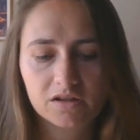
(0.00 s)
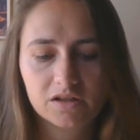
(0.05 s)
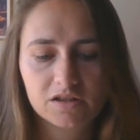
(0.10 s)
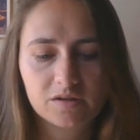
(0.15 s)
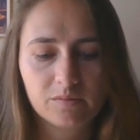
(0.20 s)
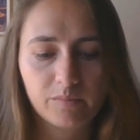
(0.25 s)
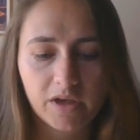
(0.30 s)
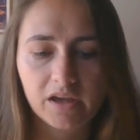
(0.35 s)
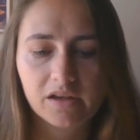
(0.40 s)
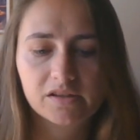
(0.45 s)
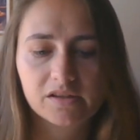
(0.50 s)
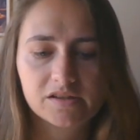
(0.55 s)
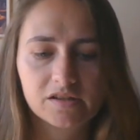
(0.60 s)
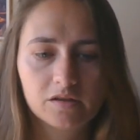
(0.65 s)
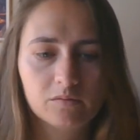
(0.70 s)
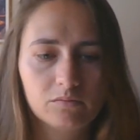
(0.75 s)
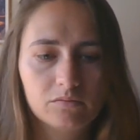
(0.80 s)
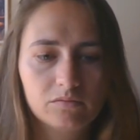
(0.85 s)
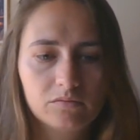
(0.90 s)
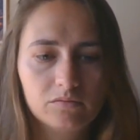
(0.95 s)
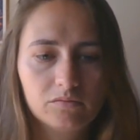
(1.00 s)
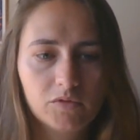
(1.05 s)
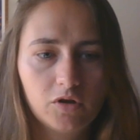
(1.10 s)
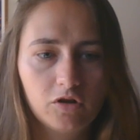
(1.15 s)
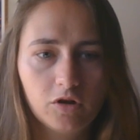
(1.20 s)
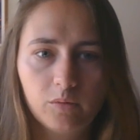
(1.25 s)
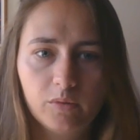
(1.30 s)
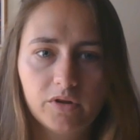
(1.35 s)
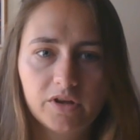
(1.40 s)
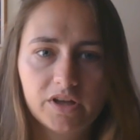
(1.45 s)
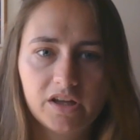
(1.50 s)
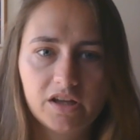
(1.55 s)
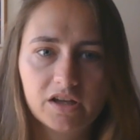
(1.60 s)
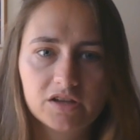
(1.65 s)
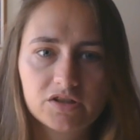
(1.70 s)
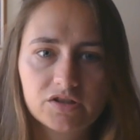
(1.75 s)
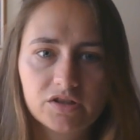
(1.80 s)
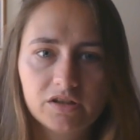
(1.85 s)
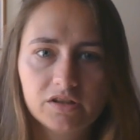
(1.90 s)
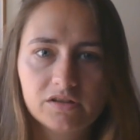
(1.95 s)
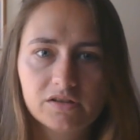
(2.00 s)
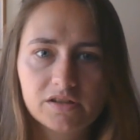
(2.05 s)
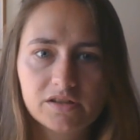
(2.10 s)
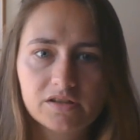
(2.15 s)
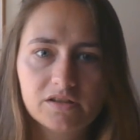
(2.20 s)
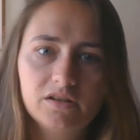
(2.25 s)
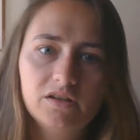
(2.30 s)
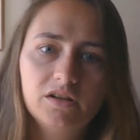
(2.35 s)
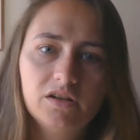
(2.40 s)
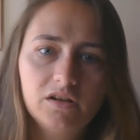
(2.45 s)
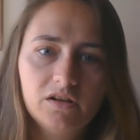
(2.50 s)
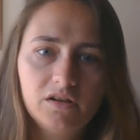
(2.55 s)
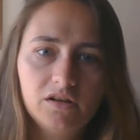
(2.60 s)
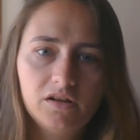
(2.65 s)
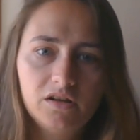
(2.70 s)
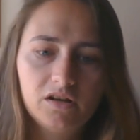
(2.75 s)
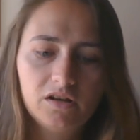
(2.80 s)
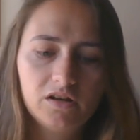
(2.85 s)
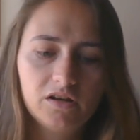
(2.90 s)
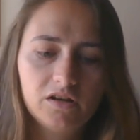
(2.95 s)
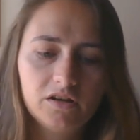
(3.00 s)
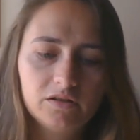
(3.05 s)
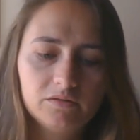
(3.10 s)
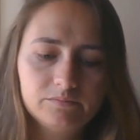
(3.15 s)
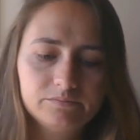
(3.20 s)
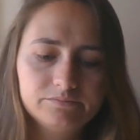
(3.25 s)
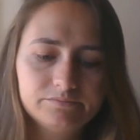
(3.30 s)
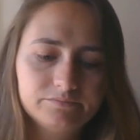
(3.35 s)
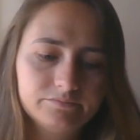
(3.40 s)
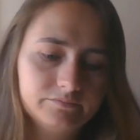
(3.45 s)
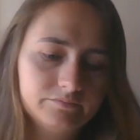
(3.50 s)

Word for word: to make some global connections. Um,